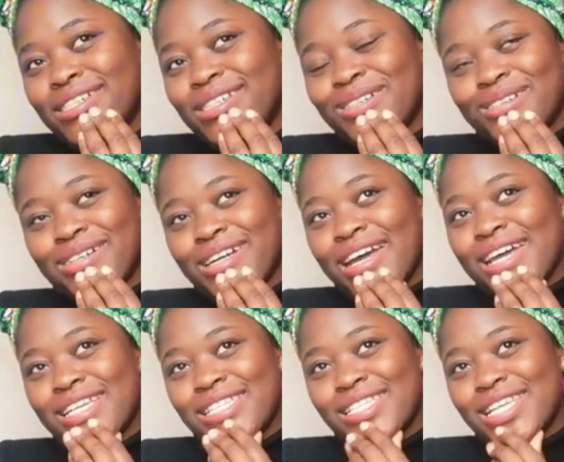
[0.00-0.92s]
Yo
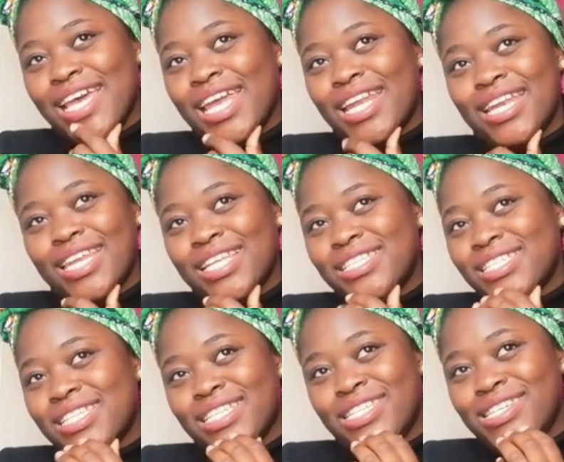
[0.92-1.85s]
guys, and this
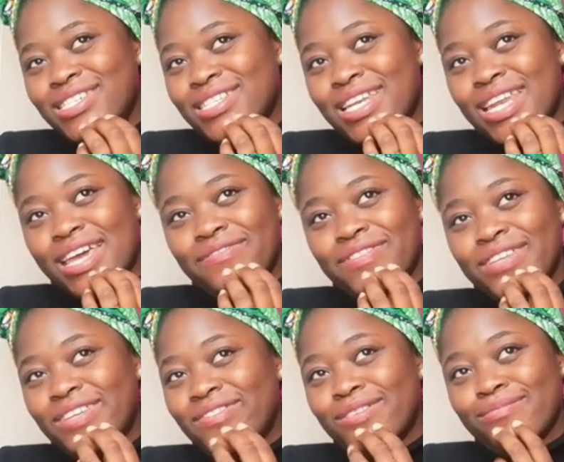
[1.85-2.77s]
is a dish that I
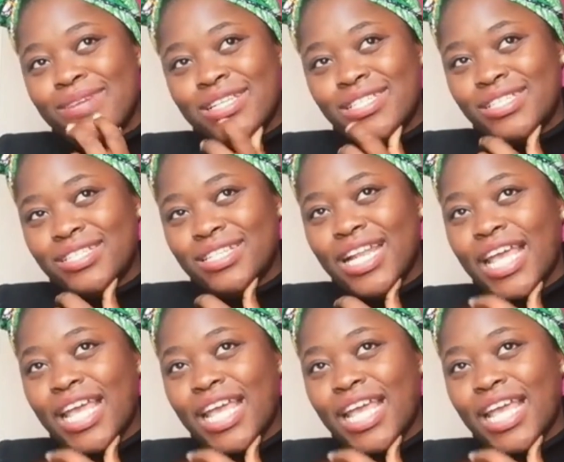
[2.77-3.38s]
haven't even mastered.